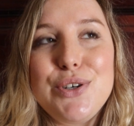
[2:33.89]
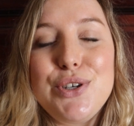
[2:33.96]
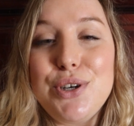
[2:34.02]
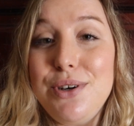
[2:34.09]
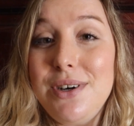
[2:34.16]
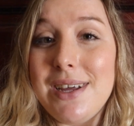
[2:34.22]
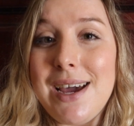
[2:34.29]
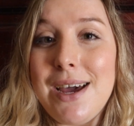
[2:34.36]

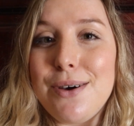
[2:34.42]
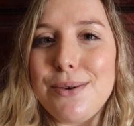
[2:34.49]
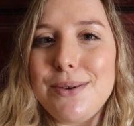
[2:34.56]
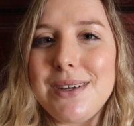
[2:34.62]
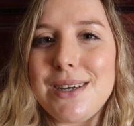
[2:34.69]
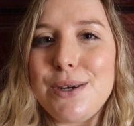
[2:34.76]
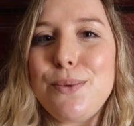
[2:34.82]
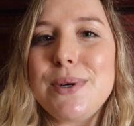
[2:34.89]
Turned
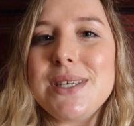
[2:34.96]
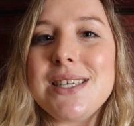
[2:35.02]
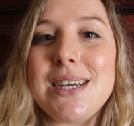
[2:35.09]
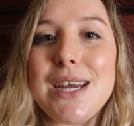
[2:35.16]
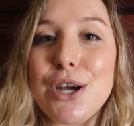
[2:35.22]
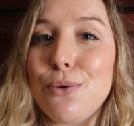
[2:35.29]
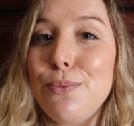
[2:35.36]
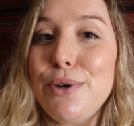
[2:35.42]
out it was an
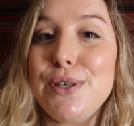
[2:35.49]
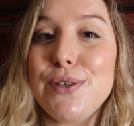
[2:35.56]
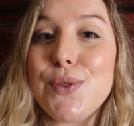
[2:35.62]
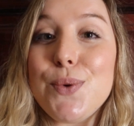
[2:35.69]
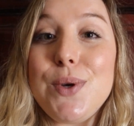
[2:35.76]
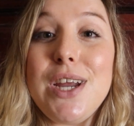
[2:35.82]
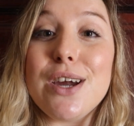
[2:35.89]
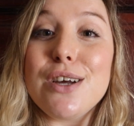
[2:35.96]
Airbus
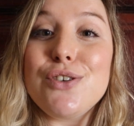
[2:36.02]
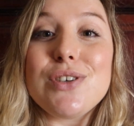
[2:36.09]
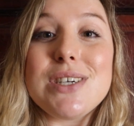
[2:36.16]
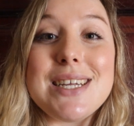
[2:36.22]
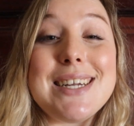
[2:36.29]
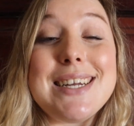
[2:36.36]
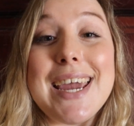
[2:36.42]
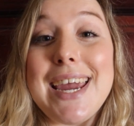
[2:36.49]

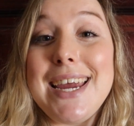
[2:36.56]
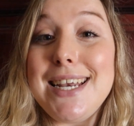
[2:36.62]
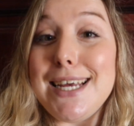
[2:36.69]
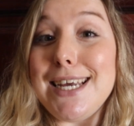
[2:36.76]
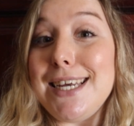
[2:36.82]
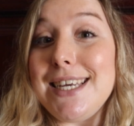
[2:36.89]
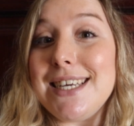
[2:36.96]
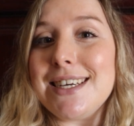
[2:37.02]

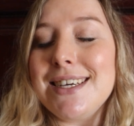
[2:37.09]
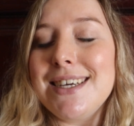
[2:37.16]
380,